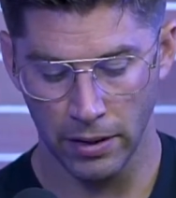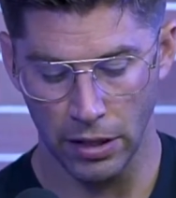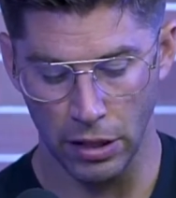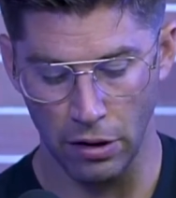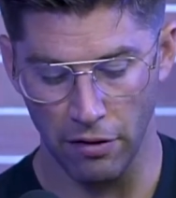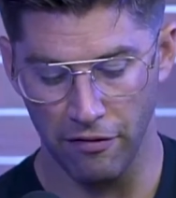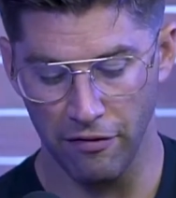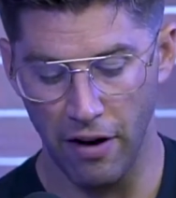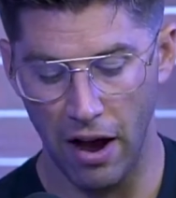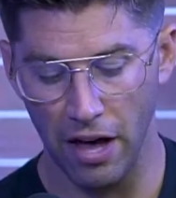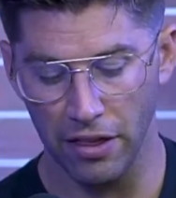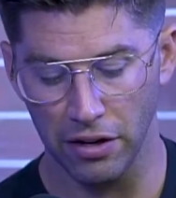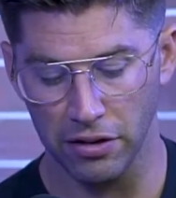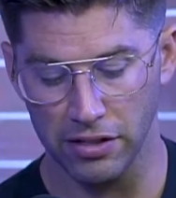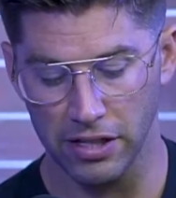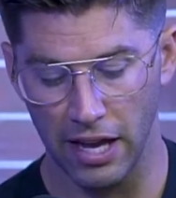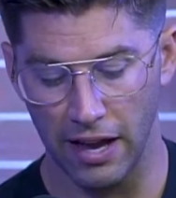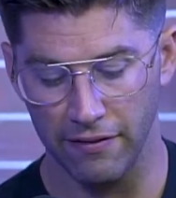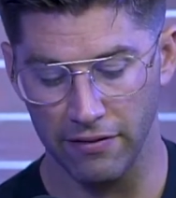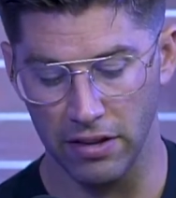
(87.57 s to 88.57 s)
You know,
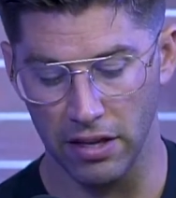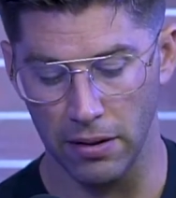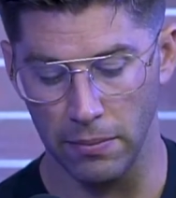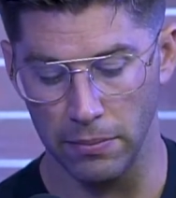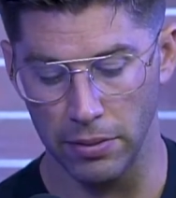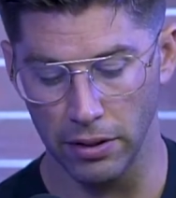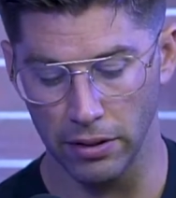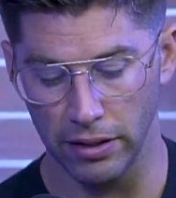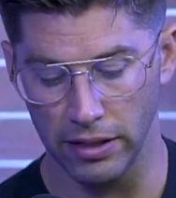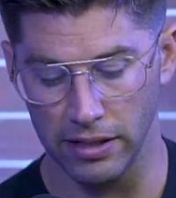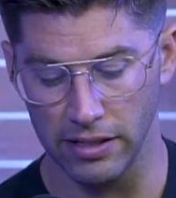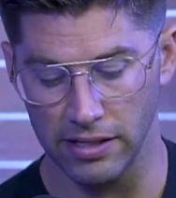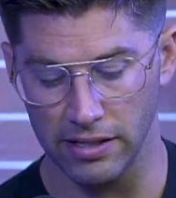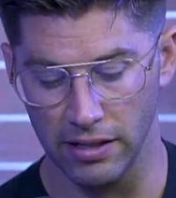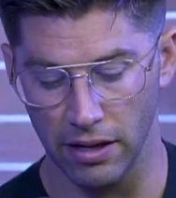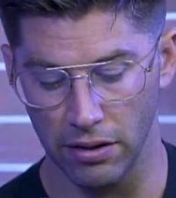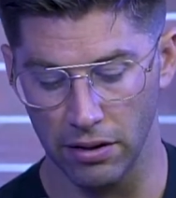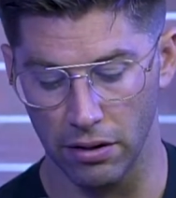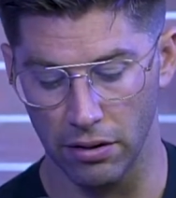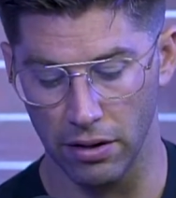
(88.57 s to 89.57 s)
fathers have the ability to
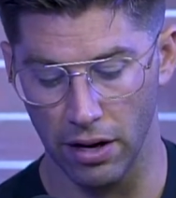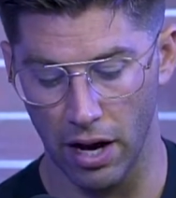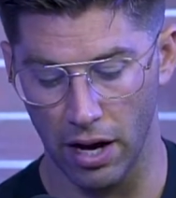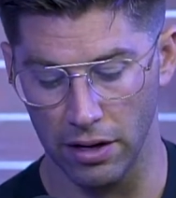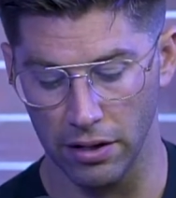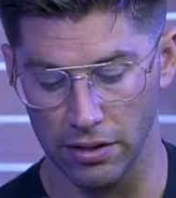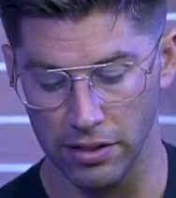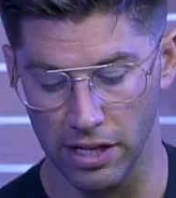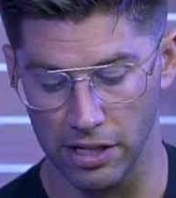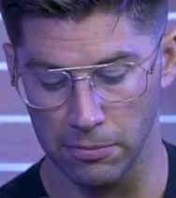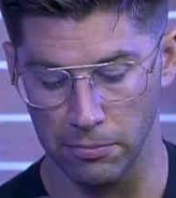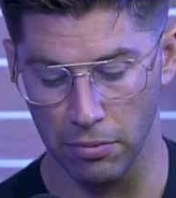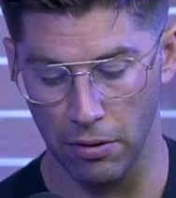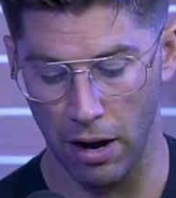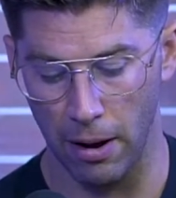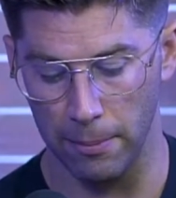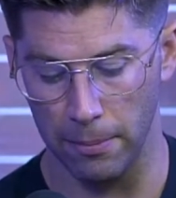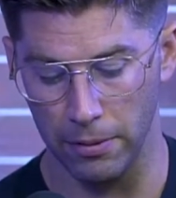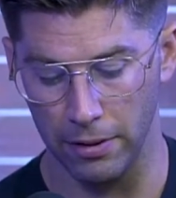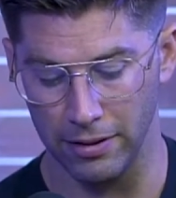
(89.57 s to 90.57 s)
sell their daughters as
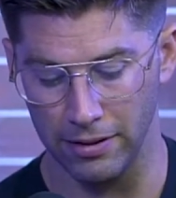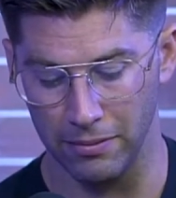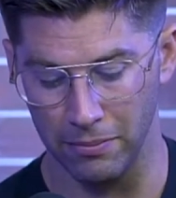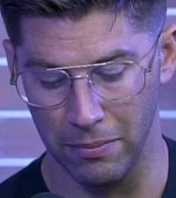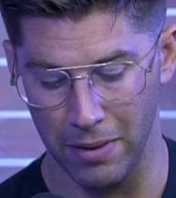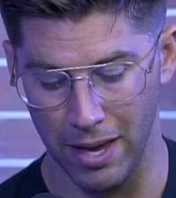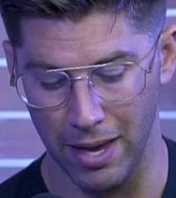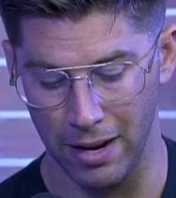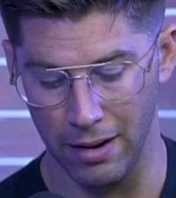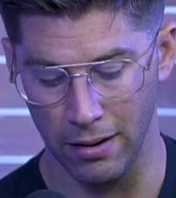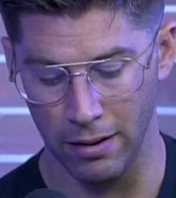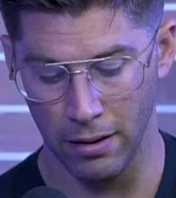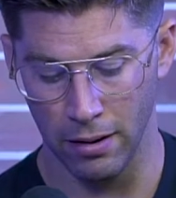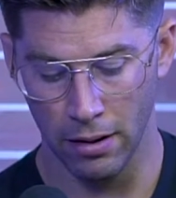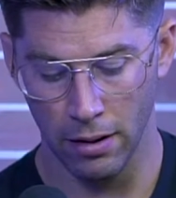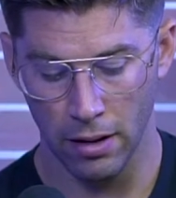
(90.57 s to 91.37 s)
property to men.